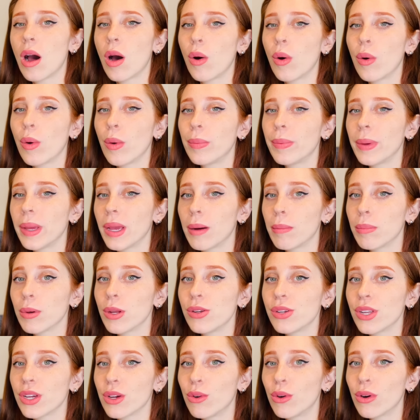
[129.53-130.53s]
I will be
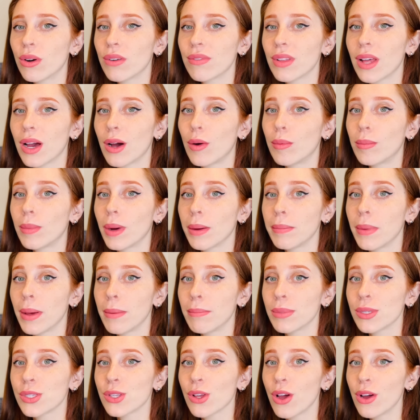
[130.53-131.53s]
uploading all of that on my
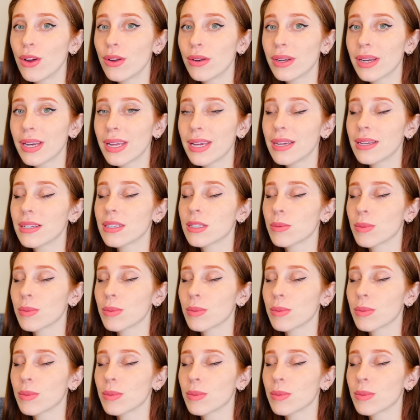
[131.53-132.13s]
members only,